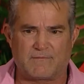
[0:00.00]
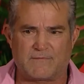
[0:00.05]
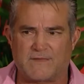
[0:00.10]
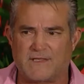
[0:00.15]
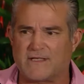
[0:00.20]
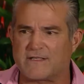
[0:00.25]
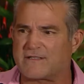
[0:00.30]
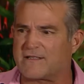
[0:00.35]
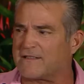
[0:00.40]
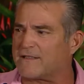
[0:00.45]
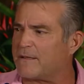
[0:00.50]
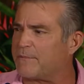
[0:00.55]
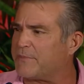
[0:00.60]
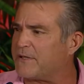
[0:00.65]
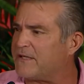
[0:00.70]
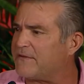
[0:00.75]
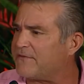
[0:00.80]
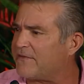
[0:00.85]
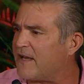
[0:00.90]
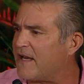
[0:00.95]
Is it the
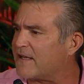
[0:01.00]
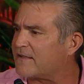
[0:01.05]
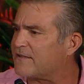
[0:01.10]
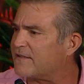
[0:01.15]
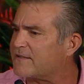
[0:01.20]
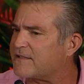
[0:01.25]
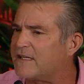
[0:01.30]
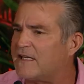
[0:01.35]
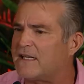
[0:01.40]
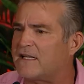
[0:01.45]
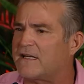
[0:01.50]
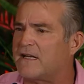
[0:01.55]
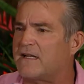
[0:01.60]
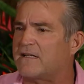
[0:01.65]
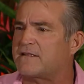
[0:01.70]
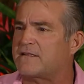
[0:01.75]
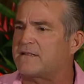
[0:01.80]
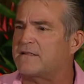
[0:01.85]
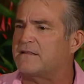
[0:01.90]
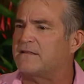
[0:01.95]
PFAS that's killing
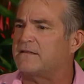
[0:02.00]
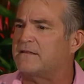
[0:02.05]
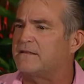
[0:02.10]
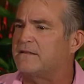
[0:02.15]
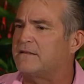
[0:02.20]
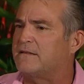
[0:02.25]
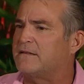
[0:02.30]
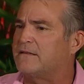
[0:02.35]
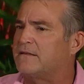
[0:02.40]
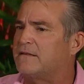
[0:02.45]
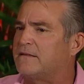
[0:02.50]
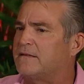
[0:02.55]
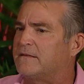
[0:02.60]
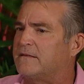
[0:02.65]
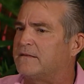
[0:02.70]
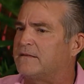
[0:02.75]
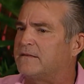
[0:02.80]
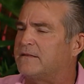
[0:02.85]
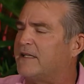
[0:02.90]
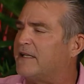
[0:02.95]
us
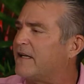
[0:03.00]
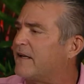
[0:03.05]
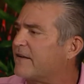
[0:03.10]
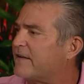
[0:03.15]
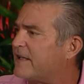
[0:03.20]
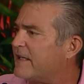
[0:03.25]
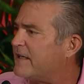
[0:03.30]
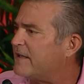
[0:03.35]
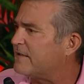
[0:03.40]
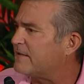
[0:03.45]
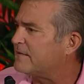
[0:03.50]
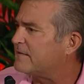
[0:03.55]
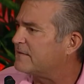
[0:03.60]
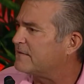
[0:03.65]
in our gear?